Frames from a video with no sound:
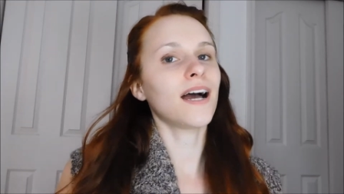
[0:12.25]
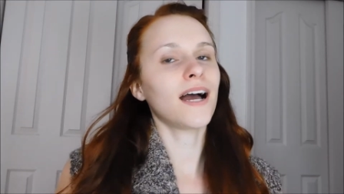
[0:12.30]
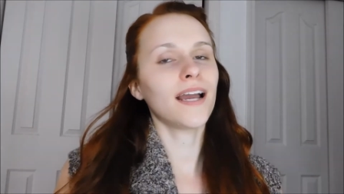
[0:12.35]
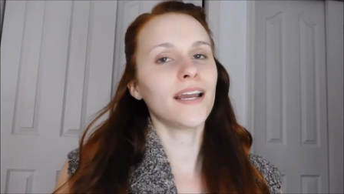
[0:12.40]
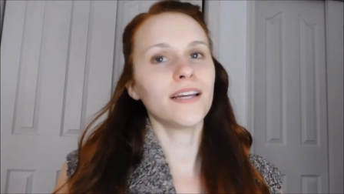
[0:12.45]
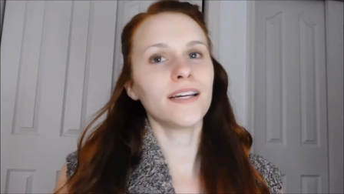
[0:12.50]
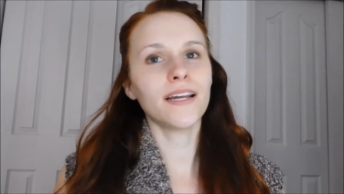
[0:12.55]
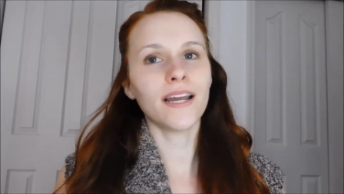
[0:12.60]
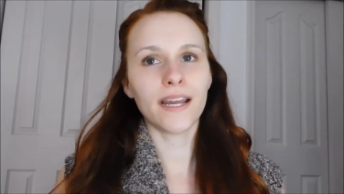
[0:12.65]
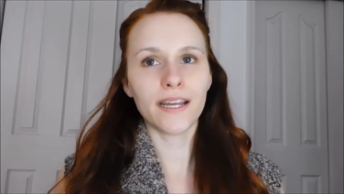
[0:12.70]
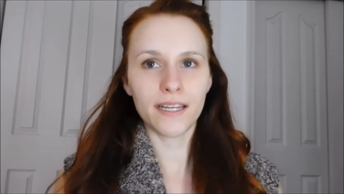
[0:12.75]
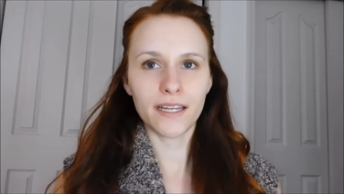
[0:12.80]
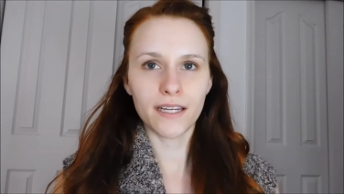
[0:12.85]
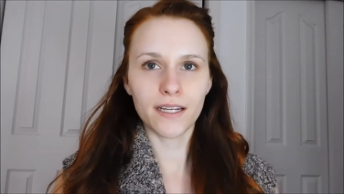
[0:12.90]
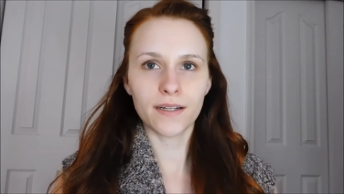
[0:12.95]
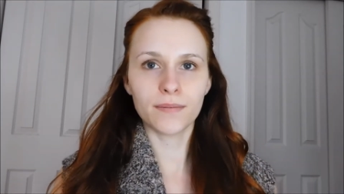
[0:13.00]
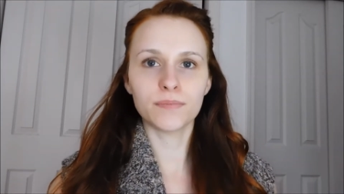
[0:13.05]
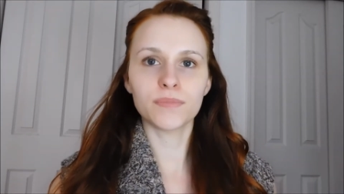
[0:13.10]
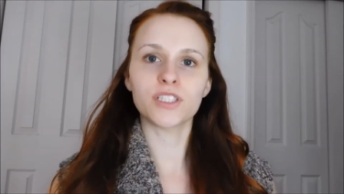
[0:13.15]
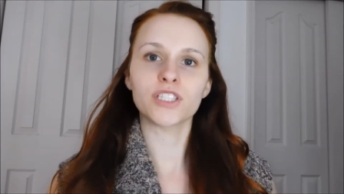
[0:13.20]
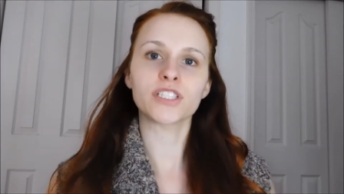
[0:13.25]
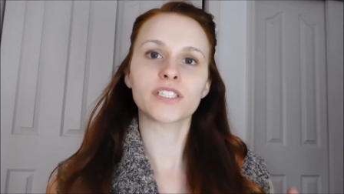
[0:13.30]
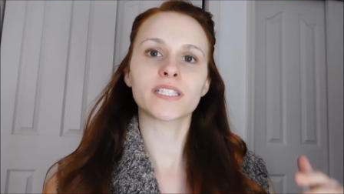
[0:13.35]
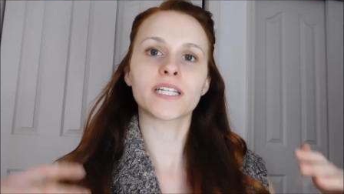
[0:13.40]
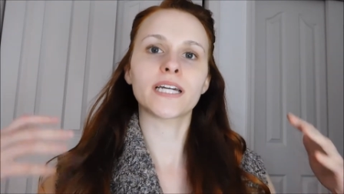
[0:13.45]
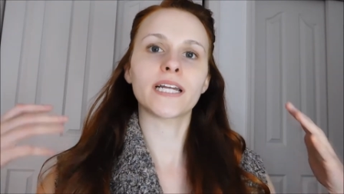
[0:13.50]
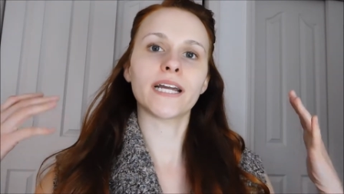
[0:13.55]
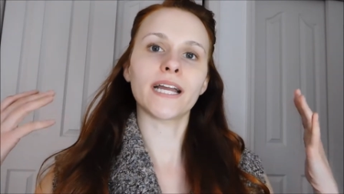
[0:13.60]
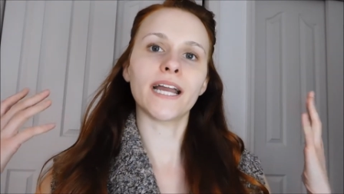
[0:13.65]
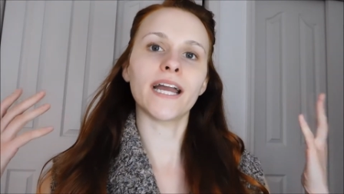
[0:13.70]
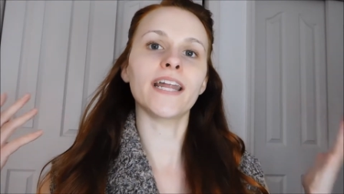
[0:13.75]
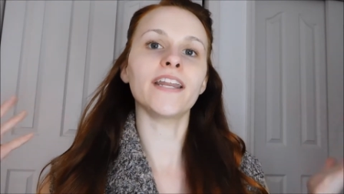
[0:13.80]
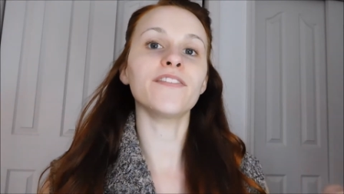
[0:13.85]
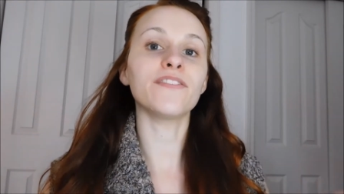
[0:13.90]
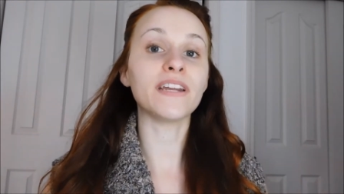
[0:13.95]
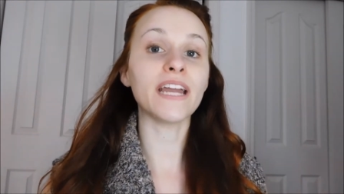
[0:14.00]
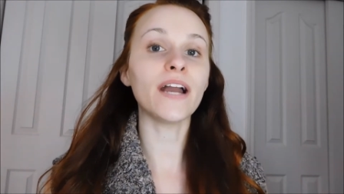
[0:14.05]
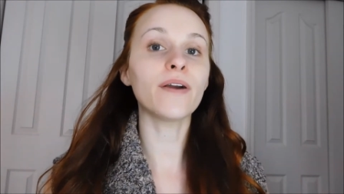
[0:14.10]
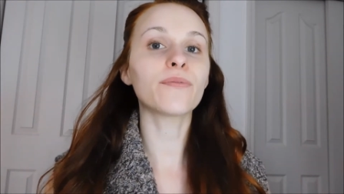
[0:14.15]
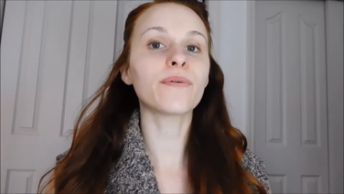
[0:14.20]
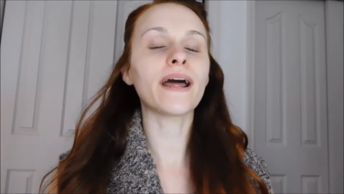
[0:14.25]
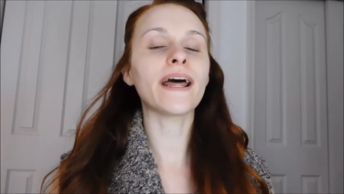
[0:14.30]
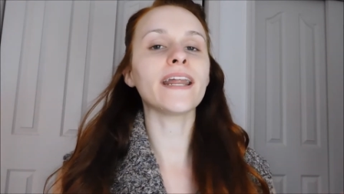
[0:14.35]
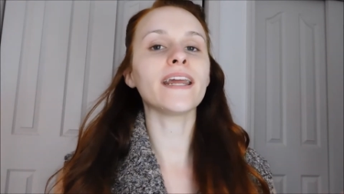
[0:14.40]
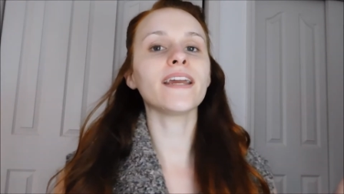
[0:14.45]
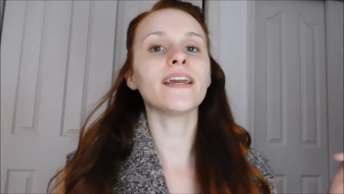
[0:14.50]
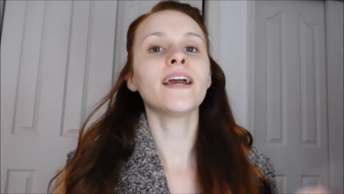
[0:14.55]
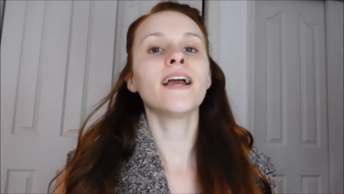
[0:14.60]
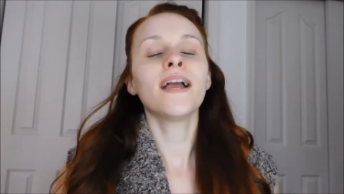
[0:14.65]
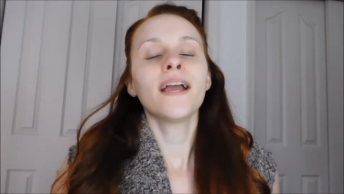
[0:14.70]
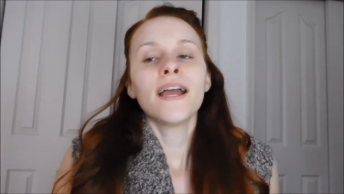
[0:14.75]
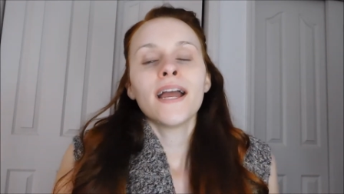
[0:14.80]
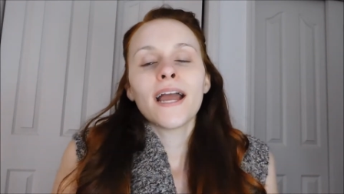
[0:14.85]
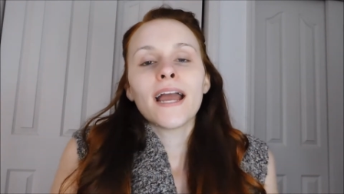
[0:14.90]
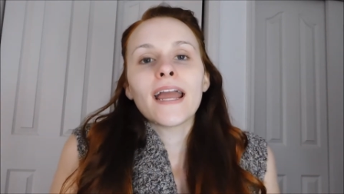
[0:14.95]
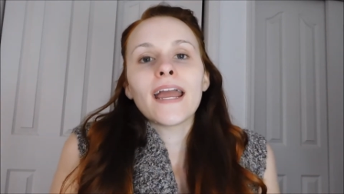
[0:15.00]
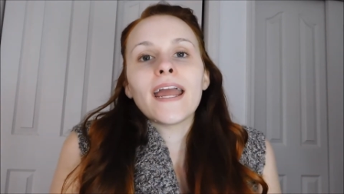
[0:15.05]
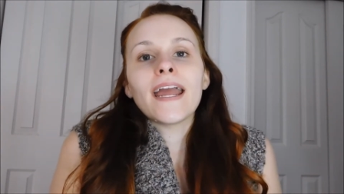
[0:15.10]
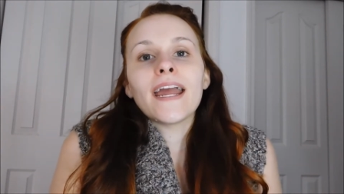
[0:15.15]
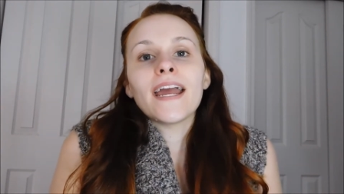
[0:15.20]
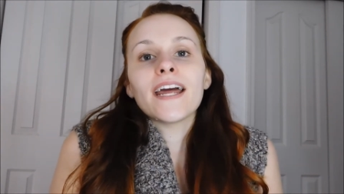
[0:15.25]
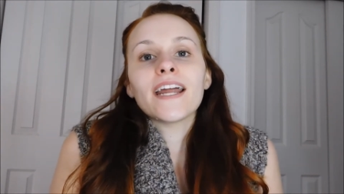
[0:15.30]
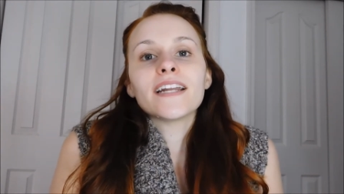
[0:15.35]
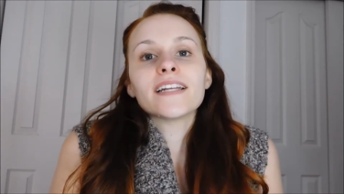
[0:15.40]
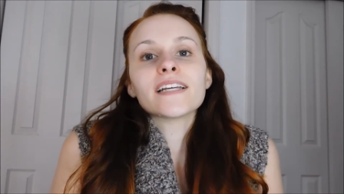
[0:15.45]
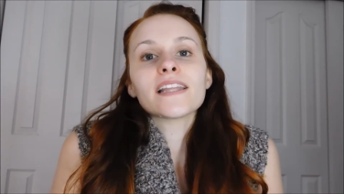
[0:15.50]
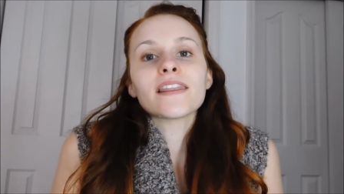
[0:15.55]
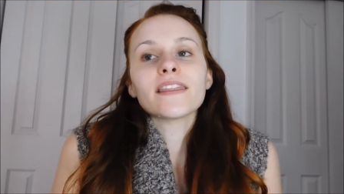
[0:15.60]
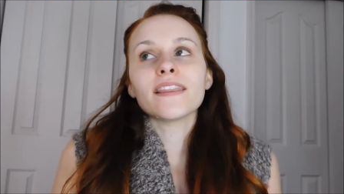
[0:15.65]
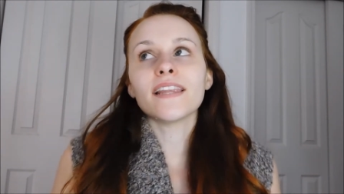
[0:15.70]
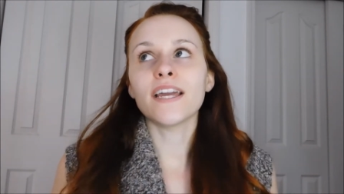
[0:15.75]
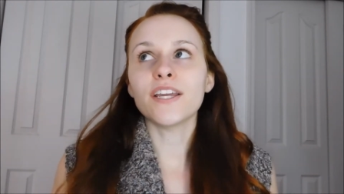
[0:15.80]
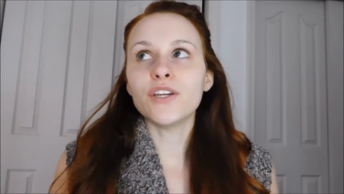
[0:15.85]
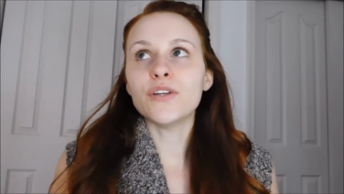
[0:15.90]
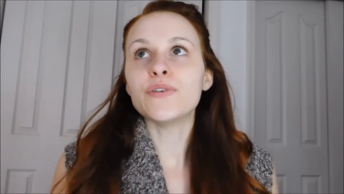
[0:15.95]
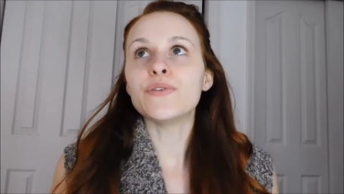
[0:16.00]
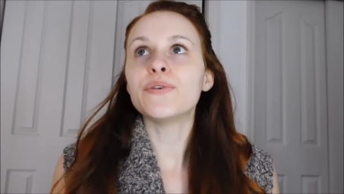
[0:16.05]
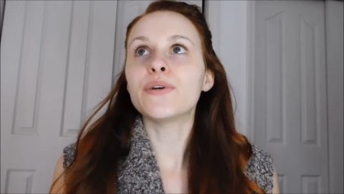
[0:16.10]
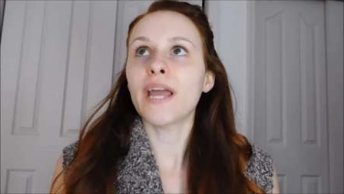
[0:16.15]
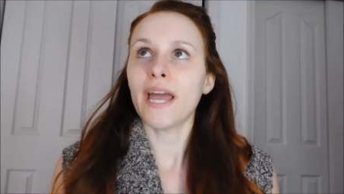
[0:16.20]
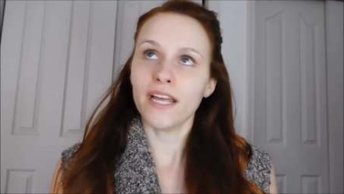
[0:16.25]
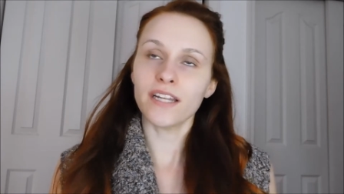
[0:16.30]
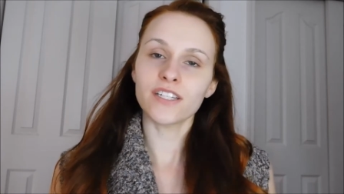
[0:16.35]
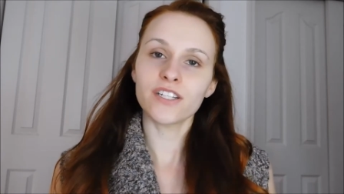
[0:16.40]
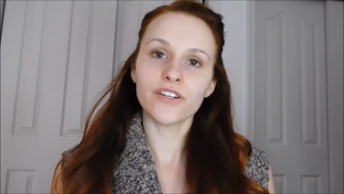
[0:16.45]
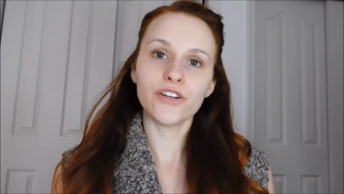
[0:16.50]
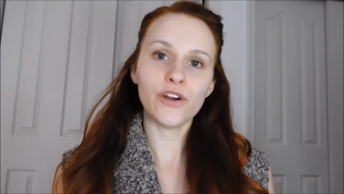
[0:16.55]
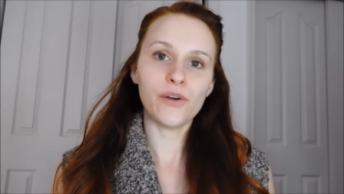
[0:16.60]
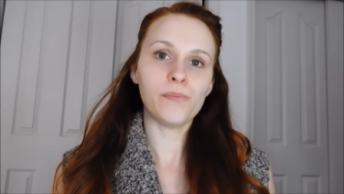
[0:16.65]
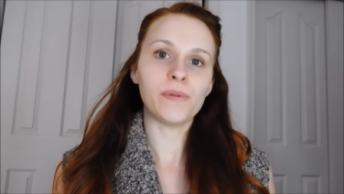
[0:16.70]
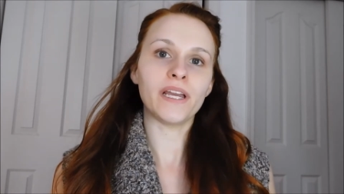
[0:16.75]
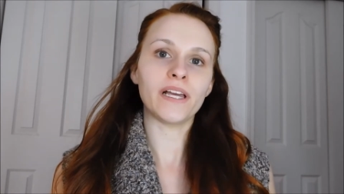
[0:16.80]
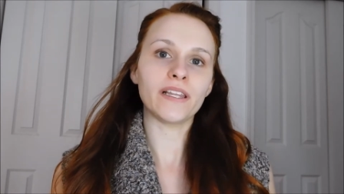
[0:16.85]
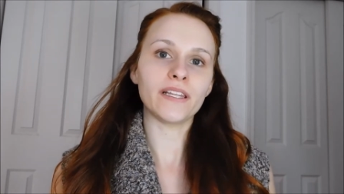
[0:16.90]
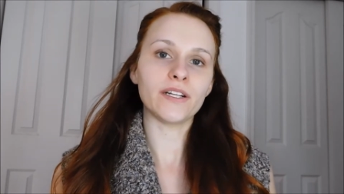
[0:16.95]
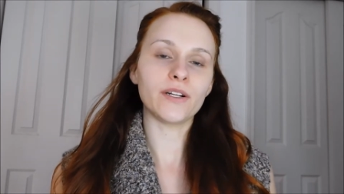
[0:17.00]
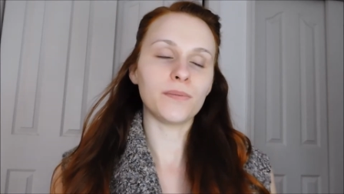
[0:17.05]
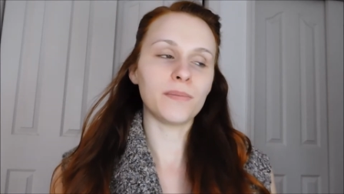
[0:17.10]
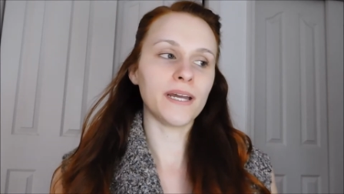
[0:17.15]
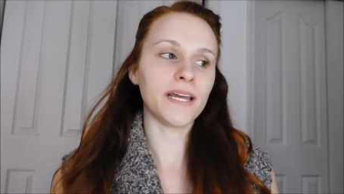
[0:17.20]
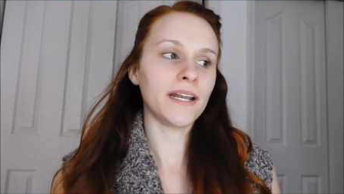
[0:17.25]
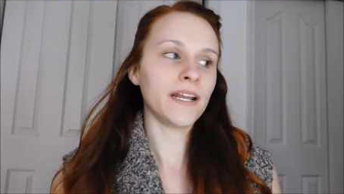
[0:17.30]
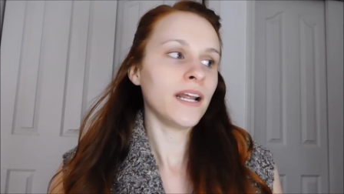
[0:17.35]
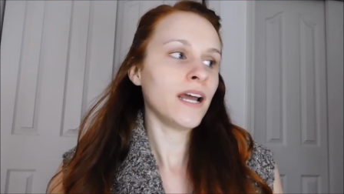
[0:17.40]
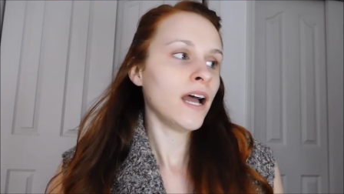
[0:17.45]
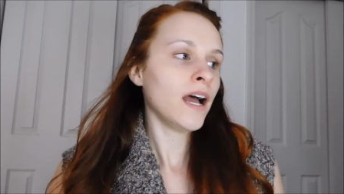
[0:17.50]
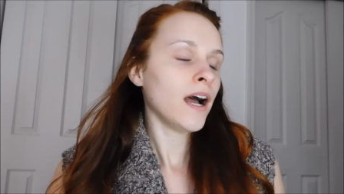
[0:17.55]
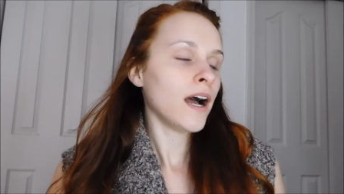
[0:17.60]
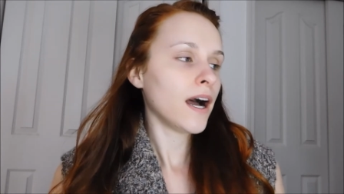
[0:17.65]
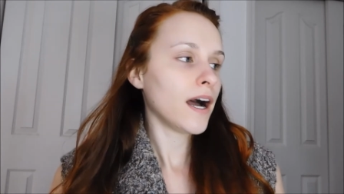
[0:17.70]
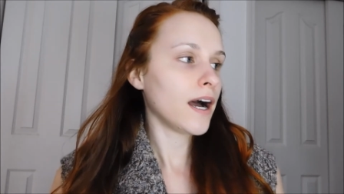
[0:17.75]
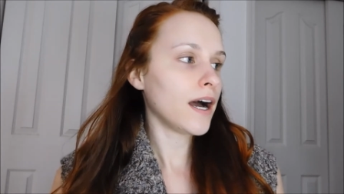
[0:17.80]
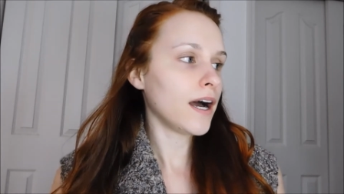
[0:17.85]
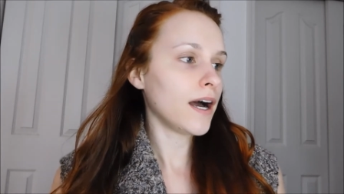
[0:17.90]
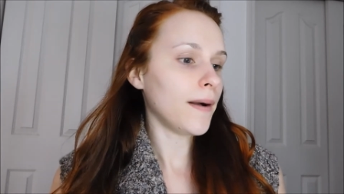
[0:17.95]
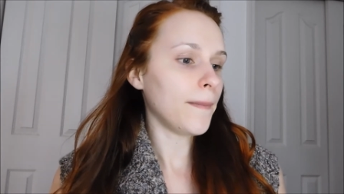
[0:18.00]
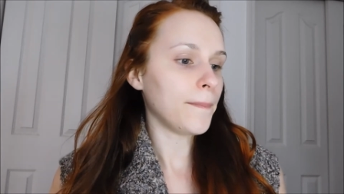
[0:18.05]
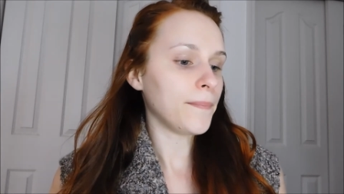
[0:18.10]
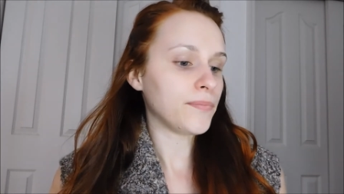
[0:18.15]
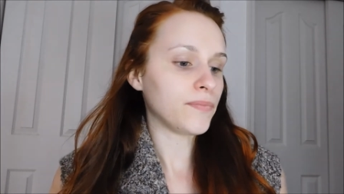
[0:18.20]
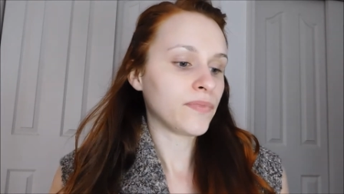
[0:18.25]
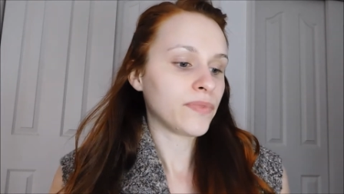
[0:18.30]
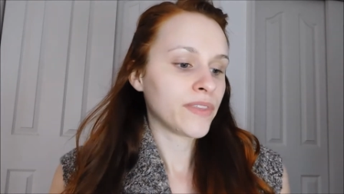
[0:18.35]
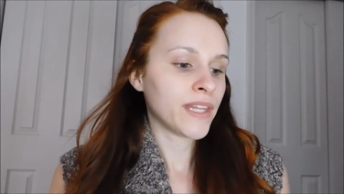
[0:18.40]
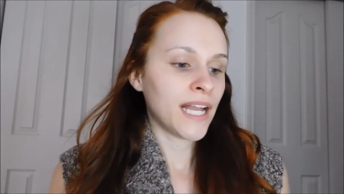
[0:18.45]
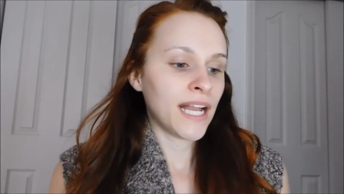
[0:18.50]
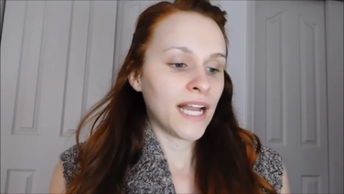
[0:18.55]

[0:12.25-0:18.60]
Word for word: I am just gonna kind of get ready and let you get to know me a little bit. I